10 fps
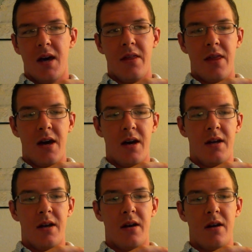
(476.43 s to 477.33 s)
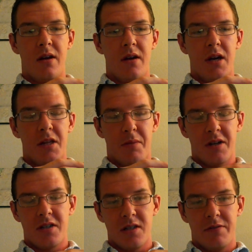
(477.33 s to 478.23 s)
and then in the
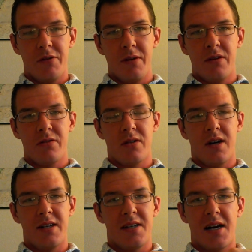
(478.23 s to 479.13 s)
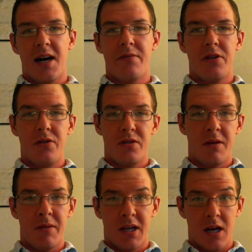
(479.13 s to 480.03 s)
process of doing those slides, I have to do something